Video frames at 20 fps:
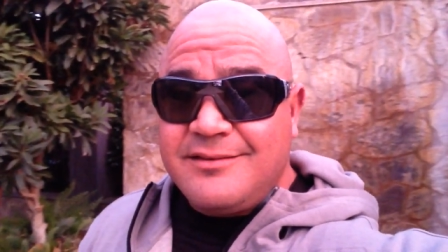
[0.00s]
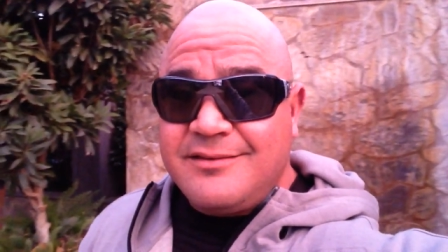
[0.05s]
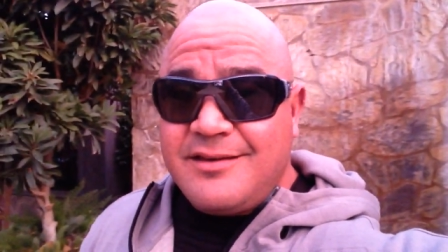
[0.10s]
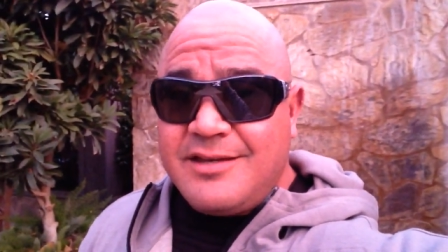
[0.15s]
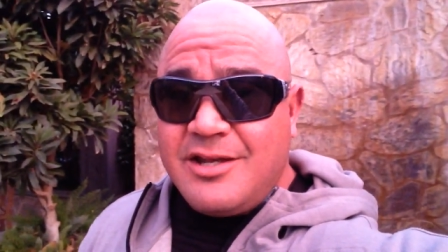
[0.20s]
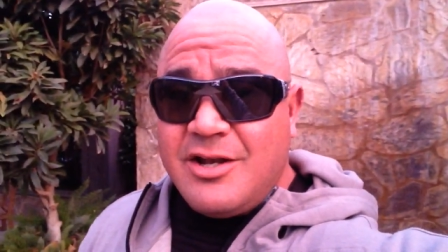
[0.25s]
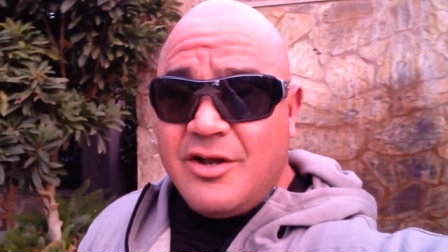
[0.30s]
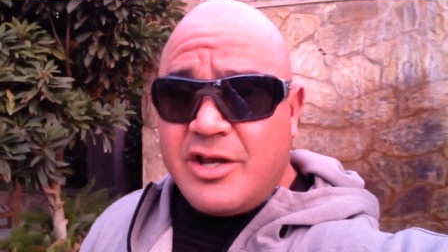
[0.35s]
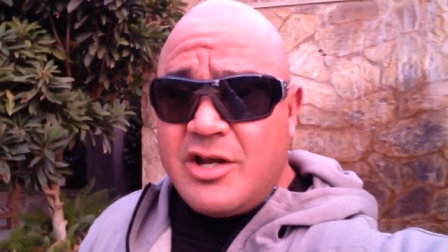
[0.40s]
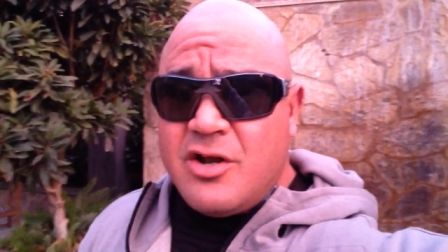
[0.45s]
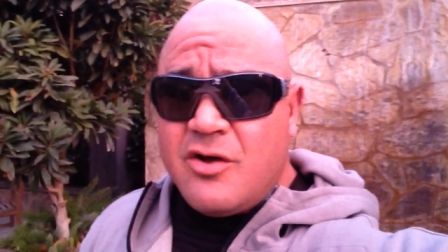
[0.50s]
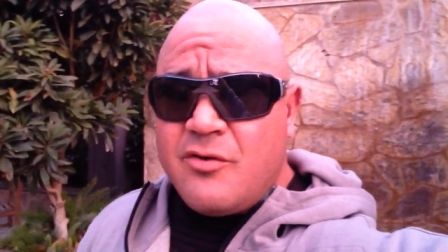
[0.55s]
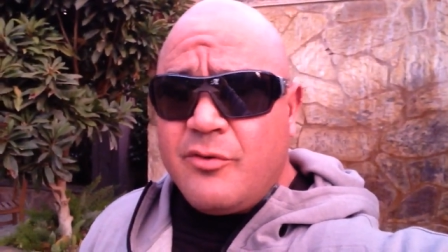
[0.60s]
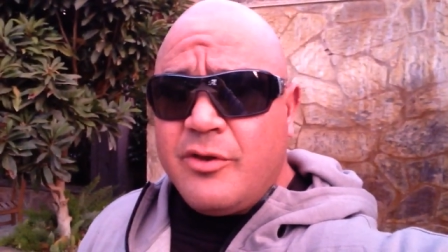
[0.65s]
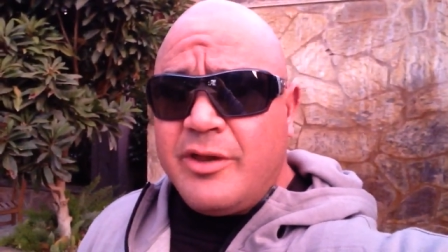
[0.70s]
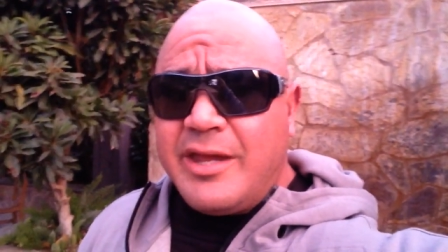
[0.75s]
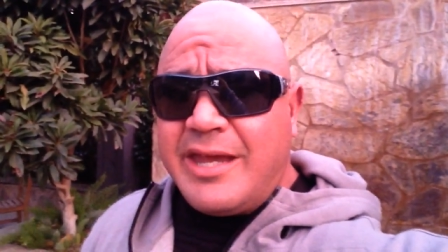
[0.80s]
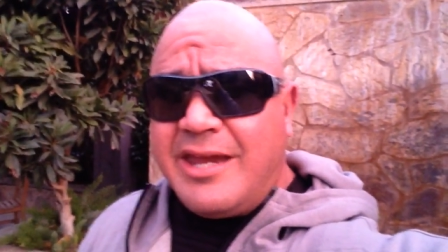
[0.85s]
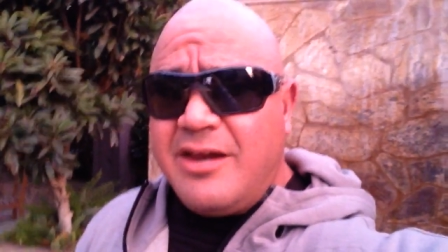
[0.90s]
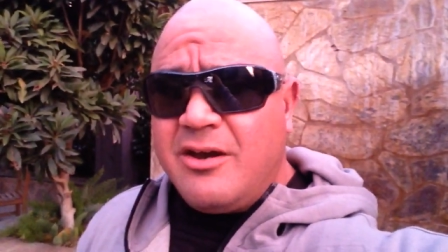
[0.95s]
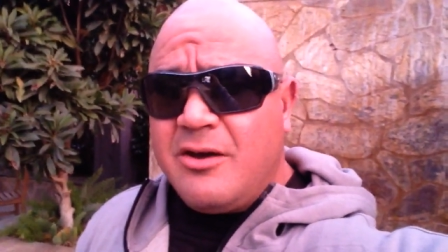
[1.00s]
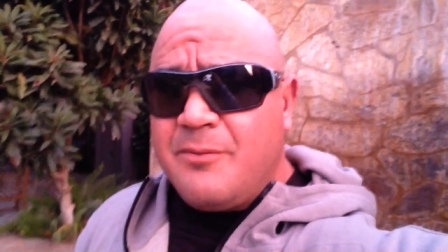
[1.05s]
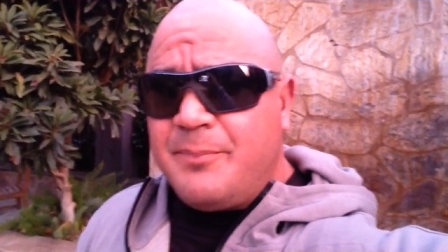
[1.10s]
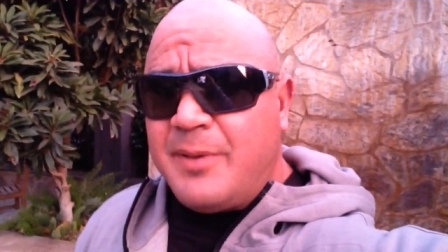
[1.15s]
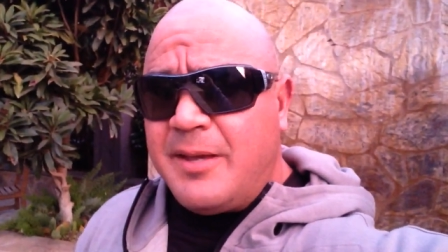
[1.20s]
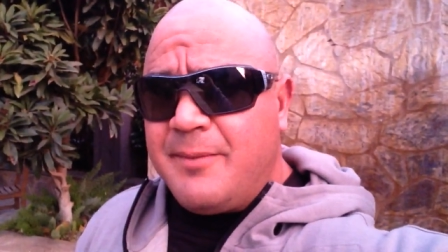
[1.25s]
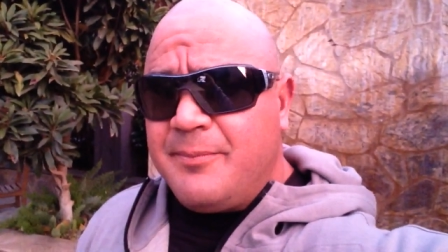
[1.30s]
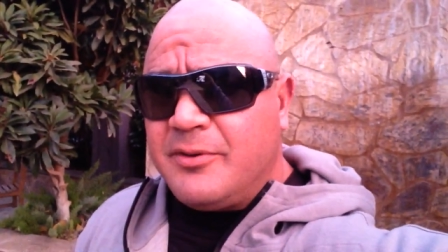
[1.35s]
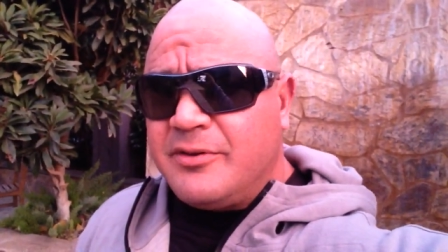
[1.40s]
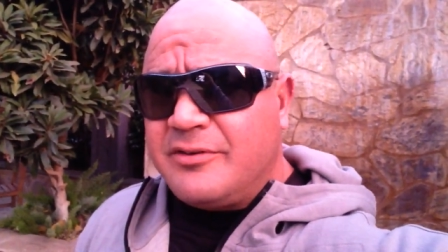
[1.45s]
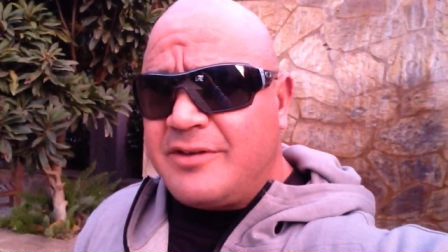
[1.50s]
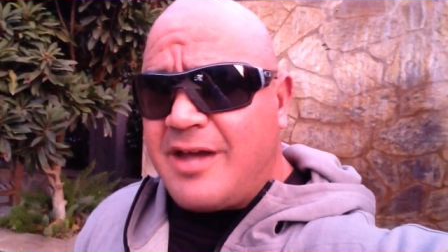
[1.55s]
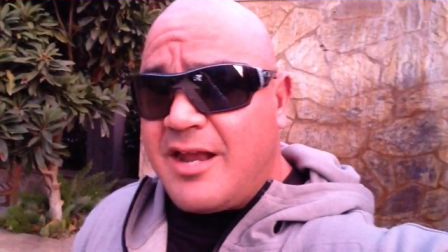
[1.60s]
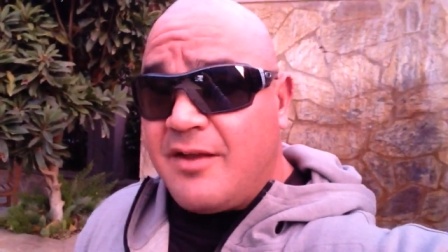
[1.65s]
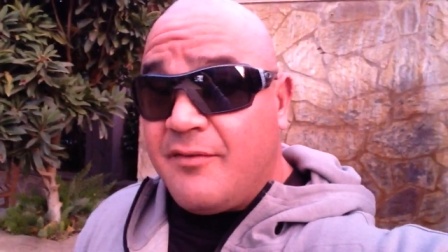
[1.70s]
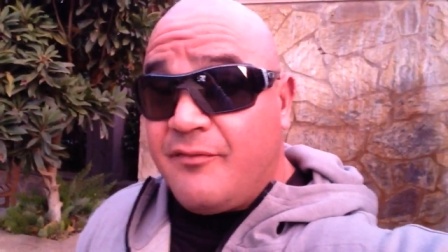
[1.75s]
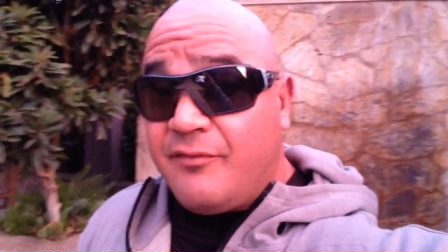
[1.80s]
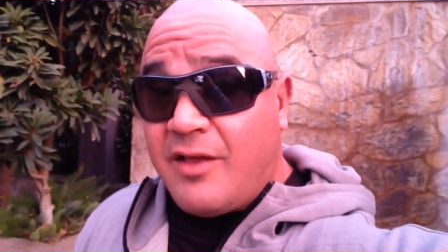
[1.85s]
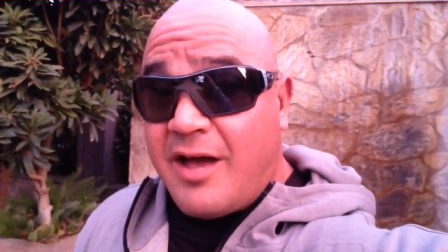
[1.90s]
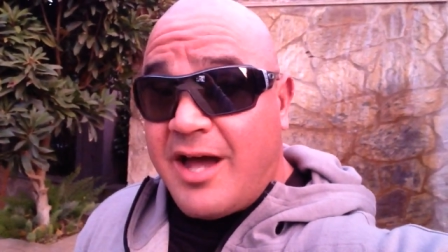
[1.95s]
You don't really hear people, as kind
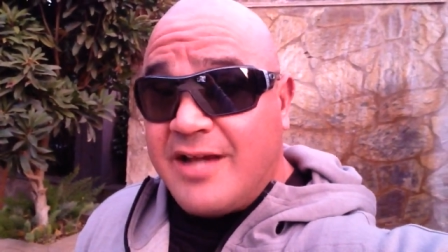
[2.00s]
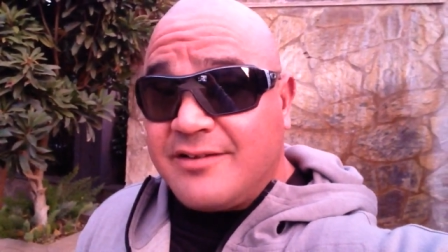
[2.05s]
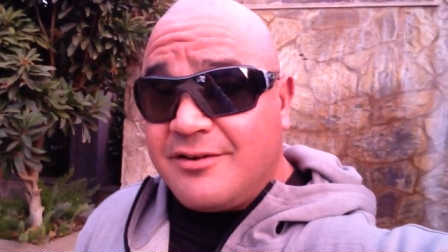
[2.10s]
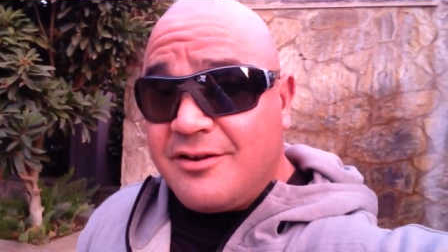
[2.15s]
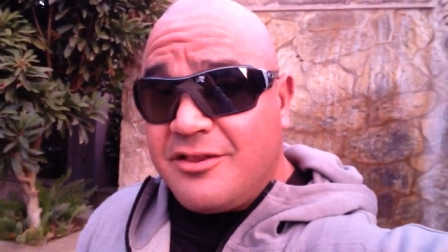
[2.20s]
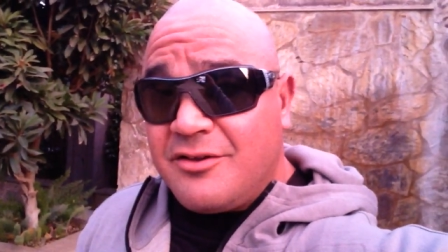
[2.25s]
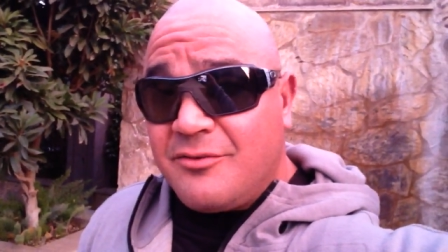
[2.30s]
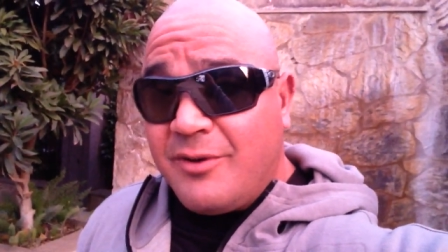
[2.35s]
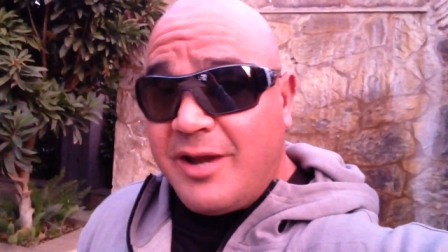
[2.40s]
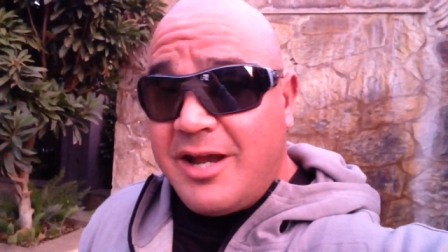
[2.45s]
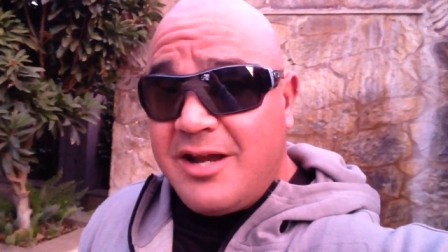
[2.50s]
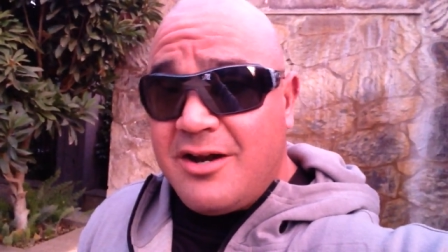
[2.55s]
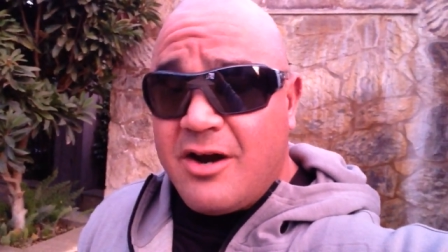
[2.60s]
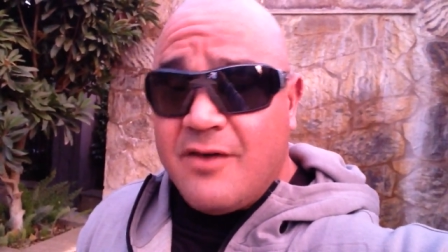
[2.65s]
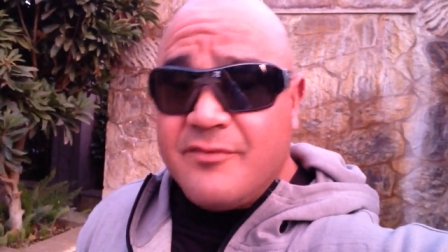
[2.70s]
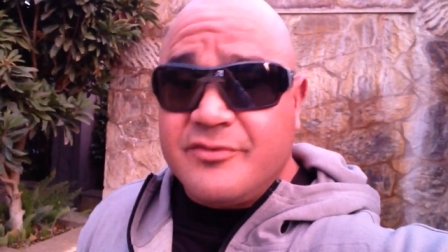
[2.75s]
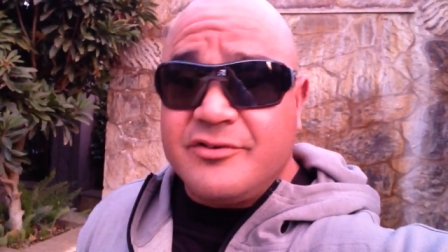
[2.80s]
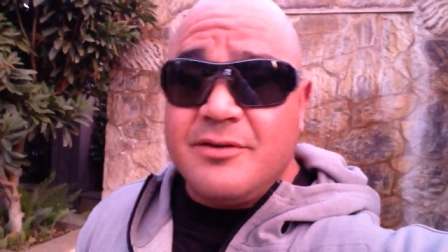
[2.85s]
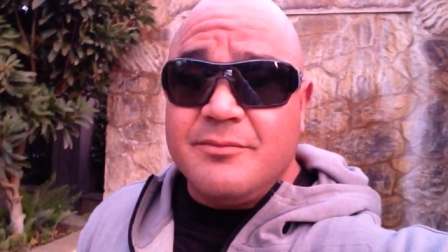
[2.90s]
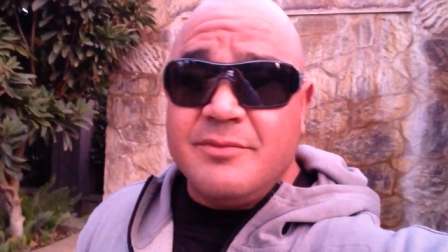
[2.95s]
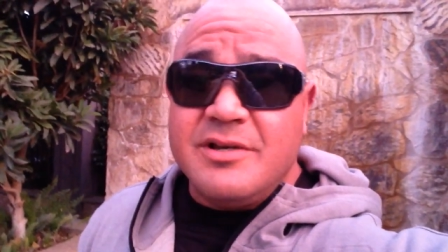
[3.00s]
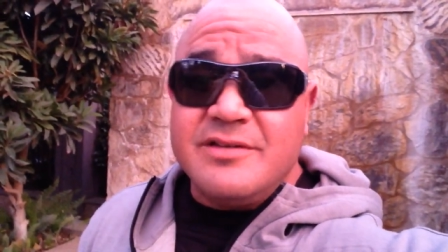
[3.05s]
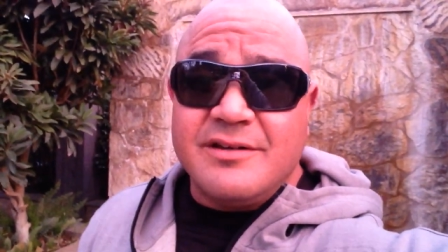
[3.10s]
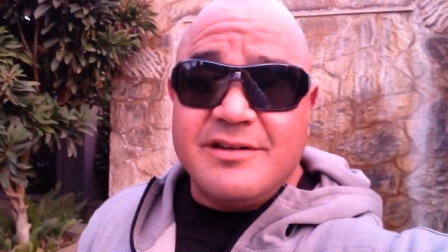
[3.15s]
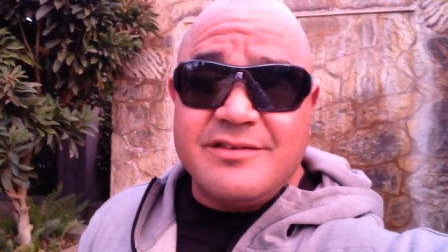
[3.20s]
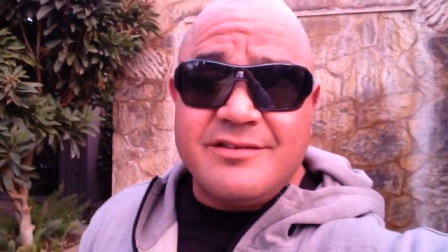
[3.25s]
of flies under the radar for some reason.